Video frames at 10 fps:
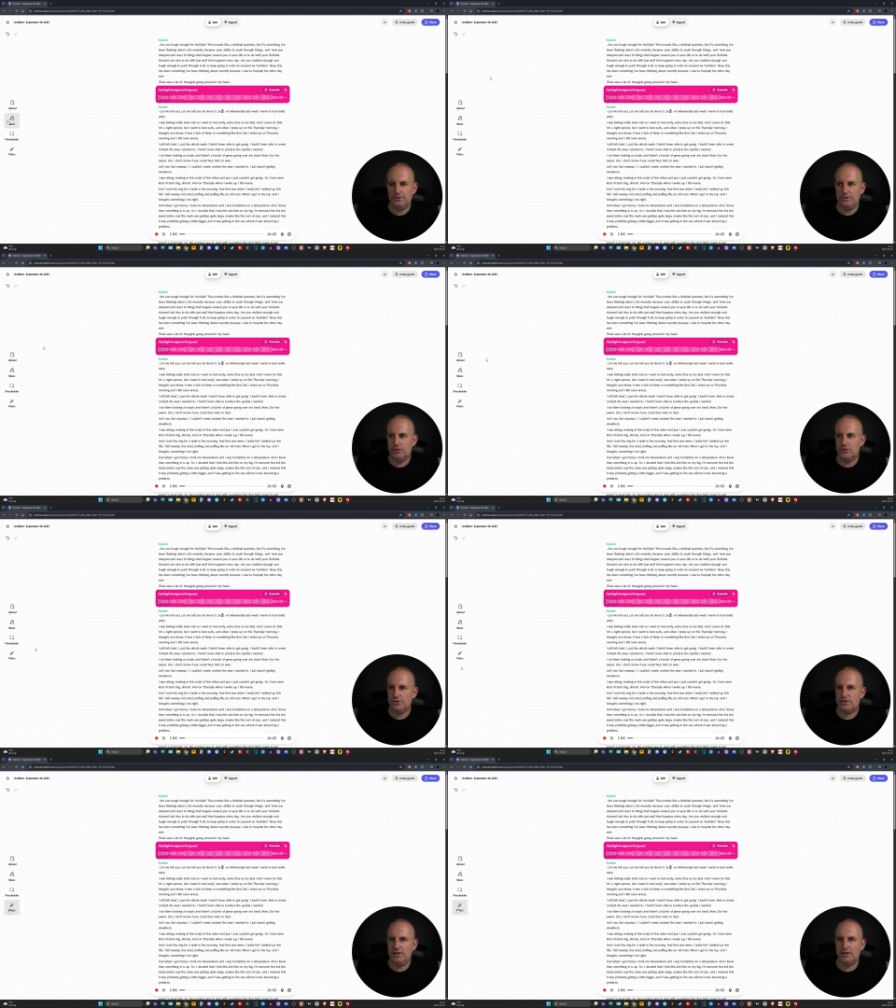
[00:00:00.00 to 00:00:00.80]
You can
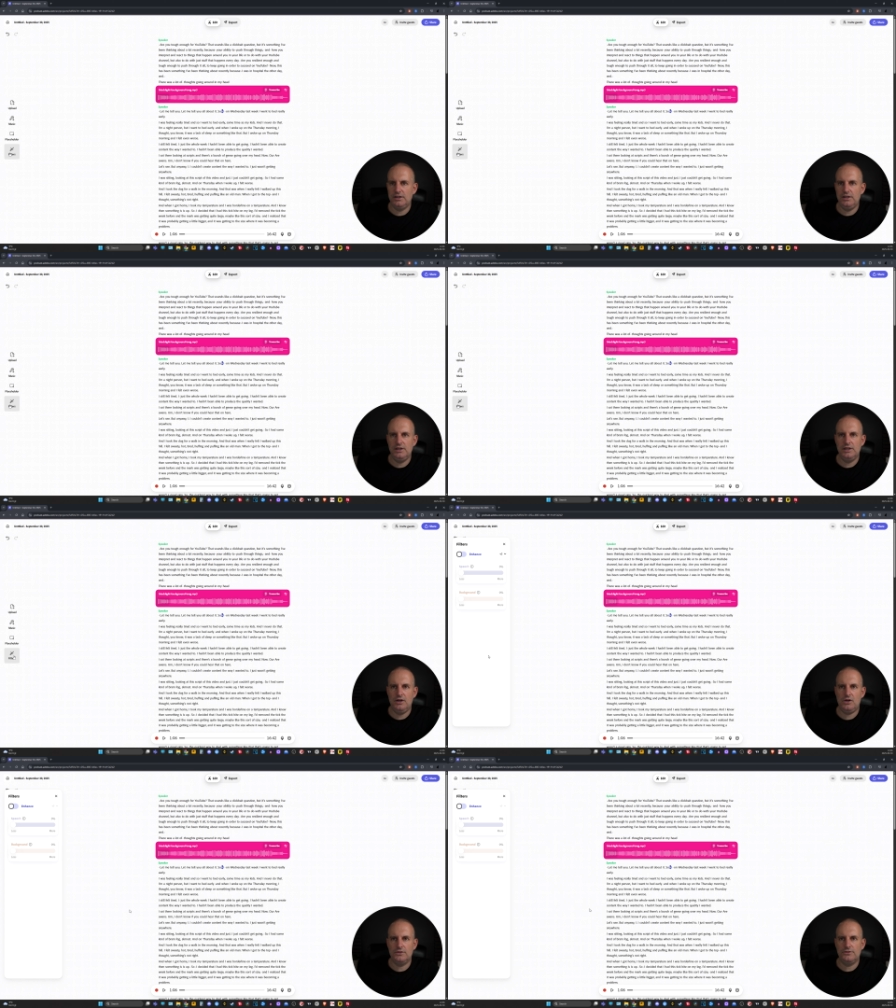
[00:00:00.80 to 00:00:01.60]
just hit the
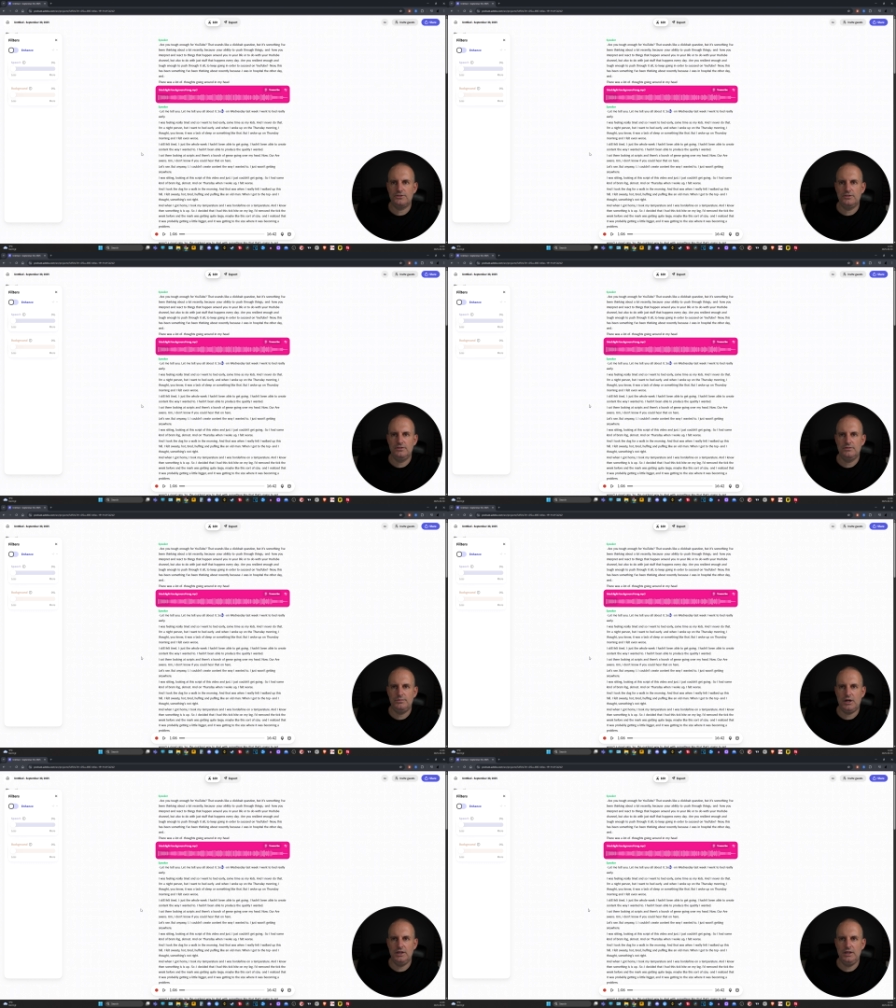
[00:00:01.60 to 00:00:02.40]
enhance
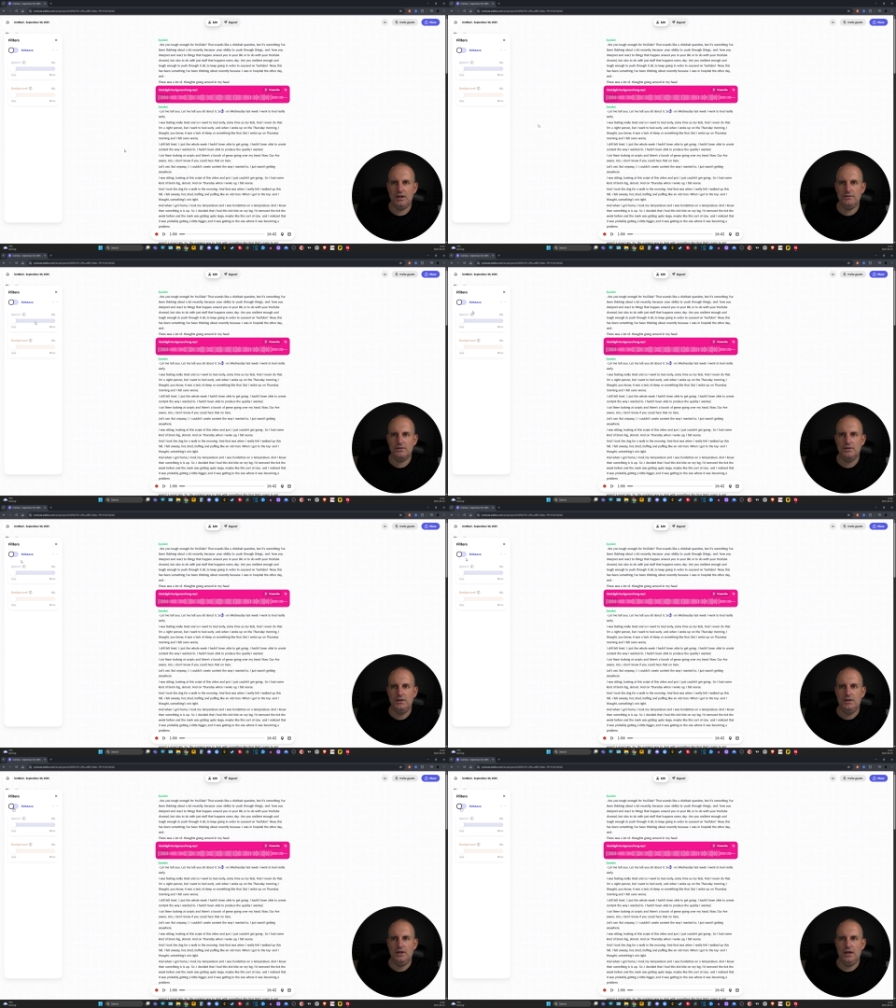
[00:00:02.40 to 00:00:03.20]
button here
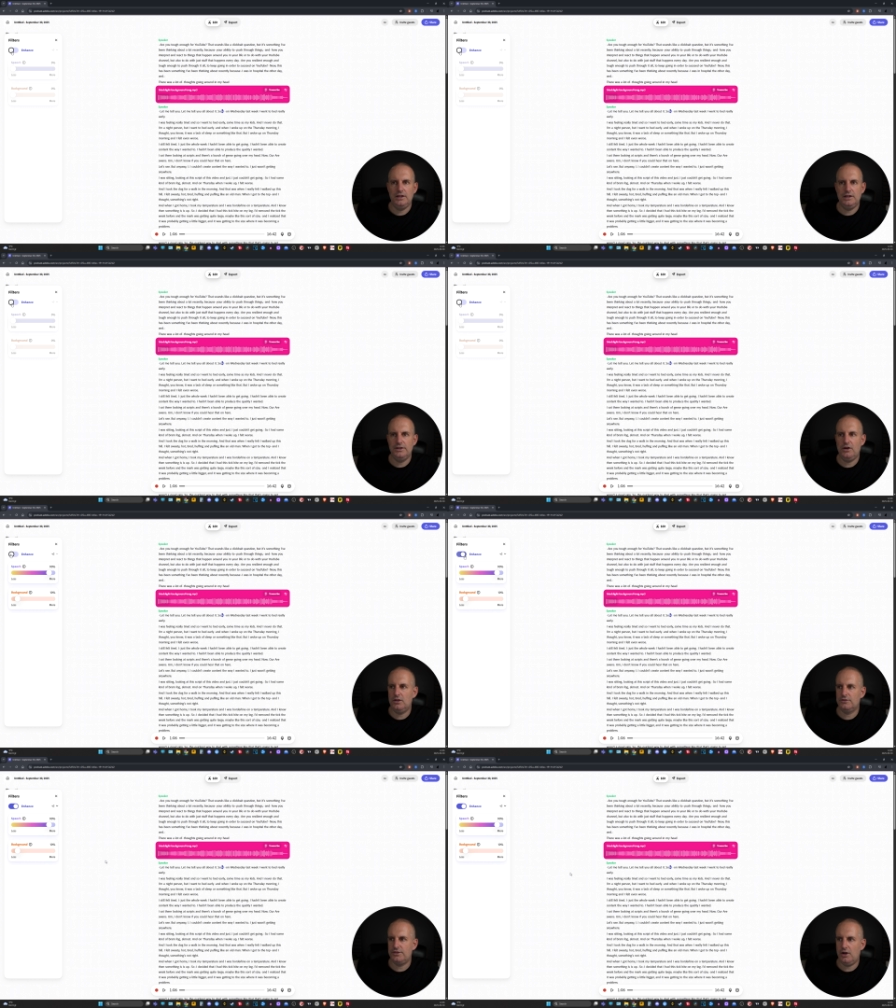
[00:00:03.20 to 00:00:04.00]
and it'll
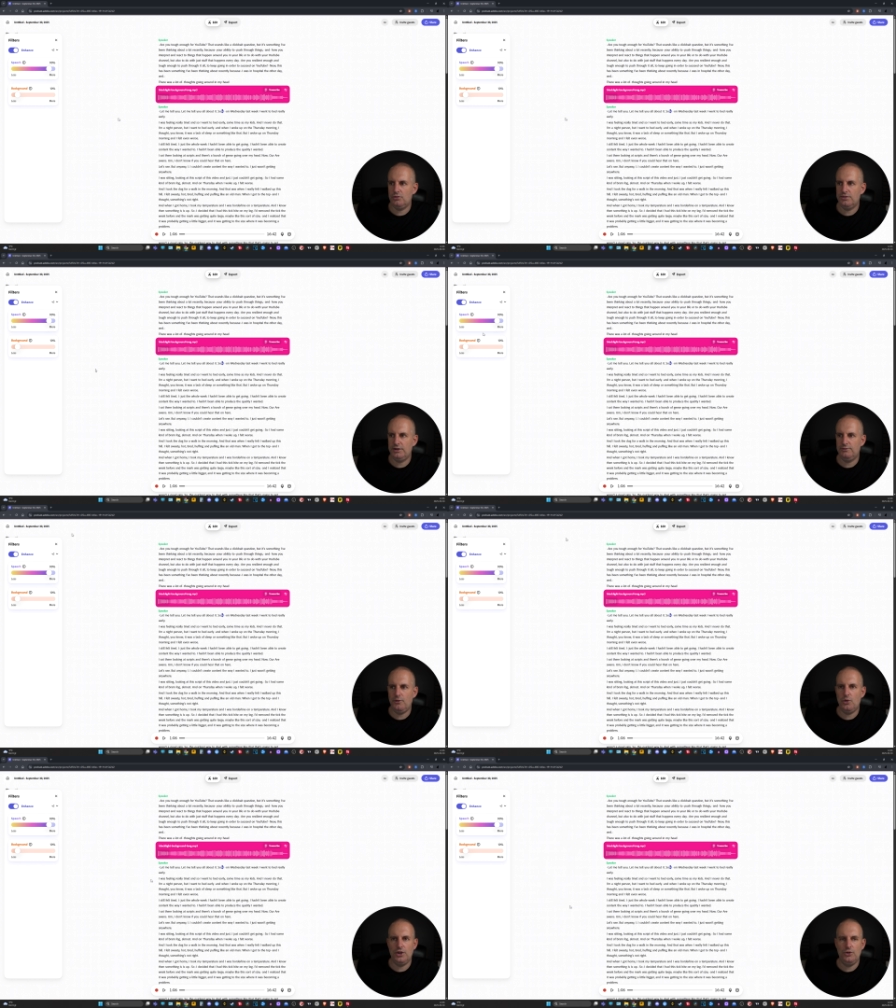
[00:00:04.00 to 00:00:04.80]
enhance the whole thing
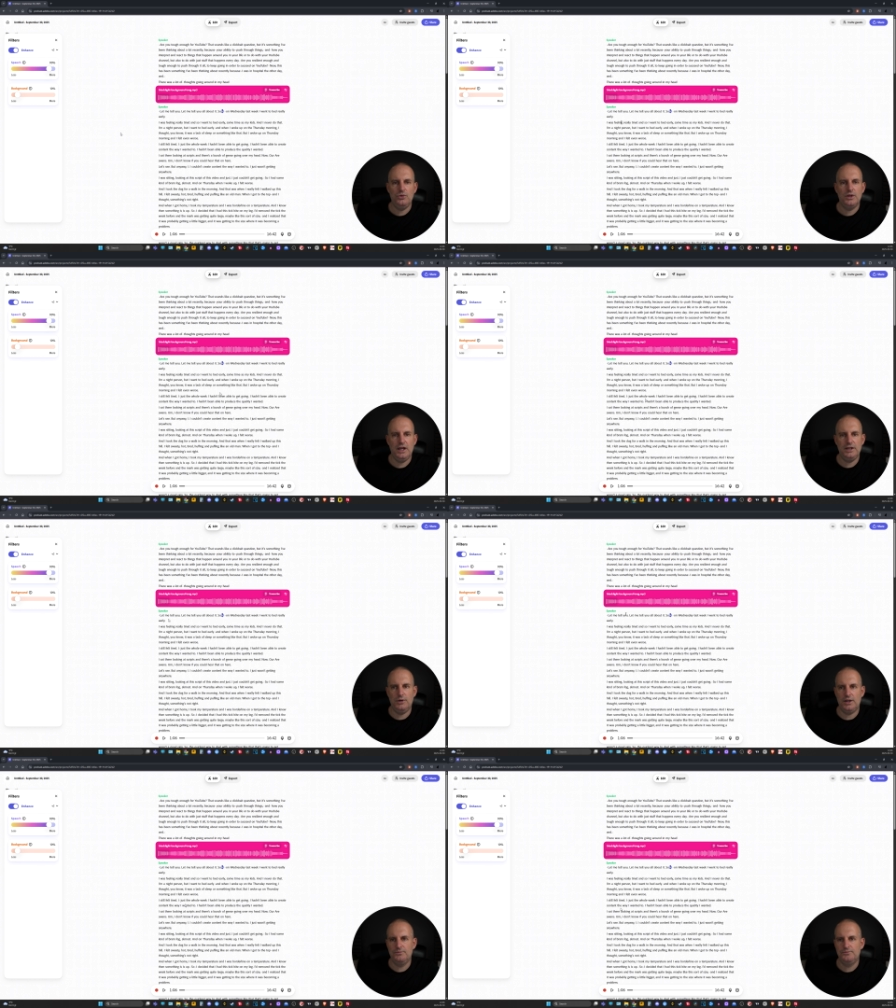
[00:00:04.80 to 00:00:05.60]
for you
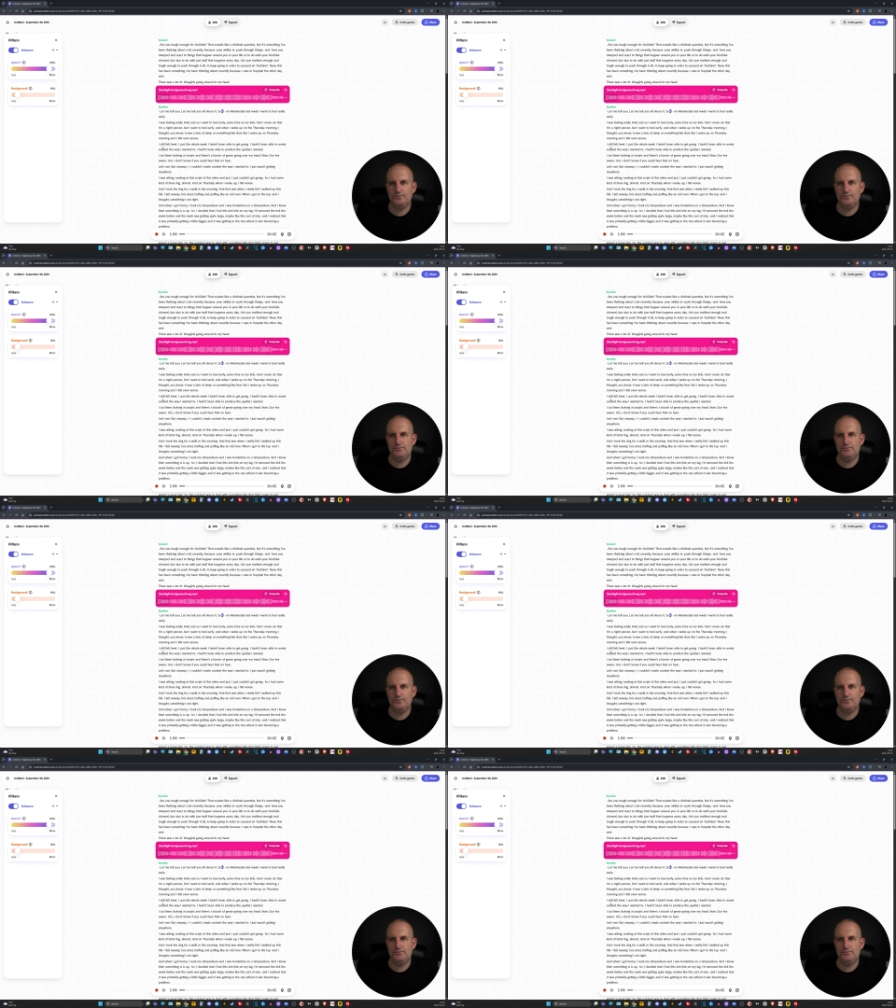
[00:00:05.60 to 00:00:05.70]
anyway.